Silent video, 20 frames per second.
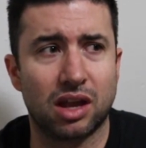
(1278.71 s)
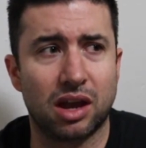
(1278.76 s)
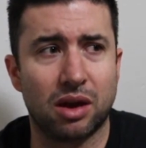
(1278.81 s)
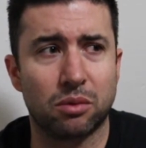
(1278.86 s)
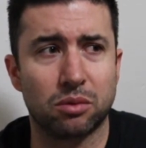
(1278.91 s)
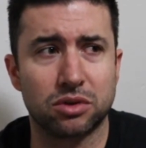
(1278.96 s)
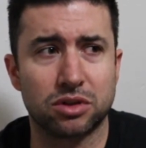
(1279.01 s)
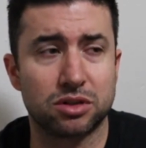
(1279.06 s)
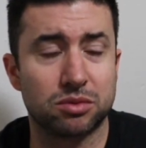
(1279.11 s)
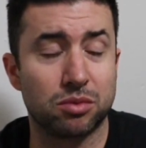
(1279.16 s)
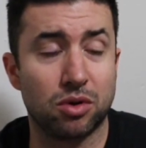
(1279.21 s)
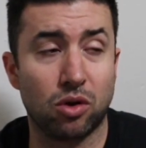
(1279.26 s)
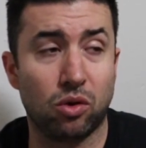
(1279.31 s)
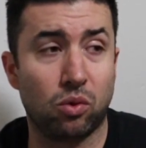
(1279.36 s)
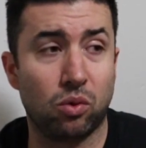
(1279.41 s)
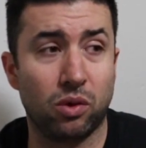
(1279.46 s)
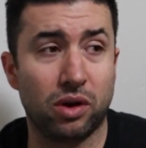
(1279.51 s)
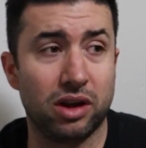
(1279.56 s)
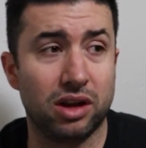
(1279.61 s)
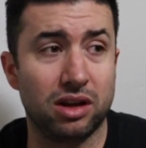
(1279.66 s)
I would
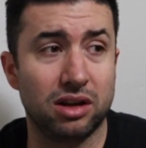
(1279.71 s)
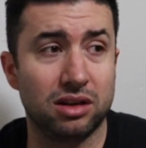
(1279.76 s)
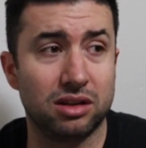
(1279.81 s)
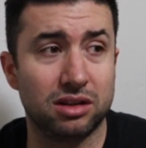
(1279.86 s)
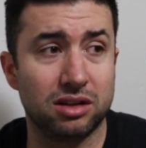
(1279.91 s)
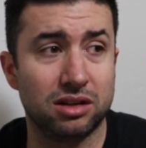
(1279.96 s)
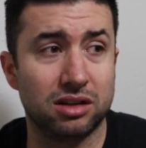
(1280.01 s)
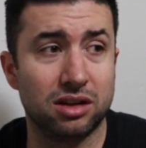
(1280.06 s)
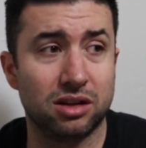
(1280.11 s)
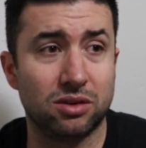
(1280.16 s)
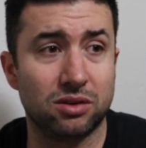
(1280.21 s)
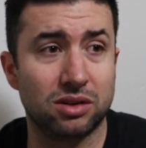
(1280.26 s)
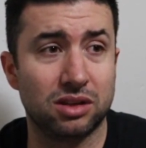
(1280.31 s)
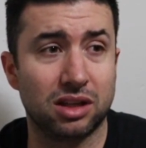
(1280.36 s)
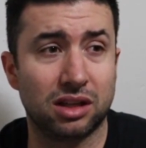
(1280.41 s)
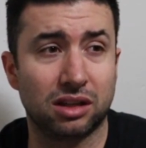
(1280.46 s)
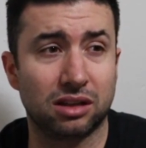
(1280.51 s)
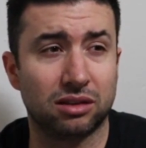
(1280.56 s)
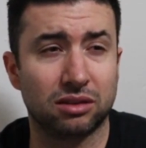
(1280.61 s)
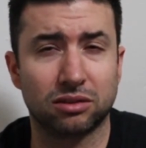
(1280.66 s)
smoke weed, you know, and
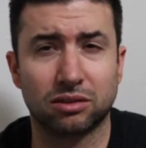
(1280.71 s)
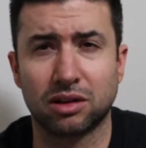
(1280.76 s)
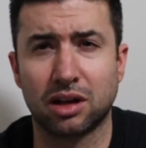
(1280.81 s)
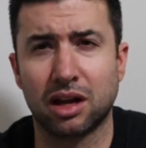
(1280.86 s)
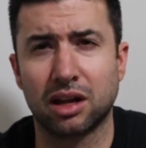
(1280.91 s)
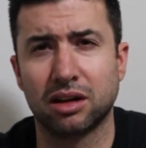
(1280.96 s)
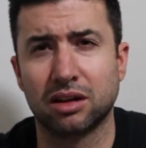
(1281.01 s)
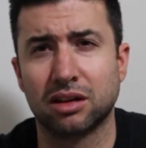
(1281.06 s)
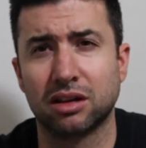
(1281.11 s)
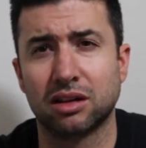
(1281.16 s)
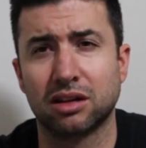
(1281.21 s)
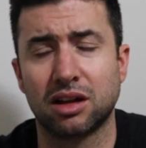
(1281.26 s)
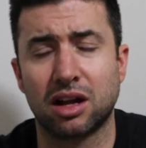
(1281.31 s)
then right,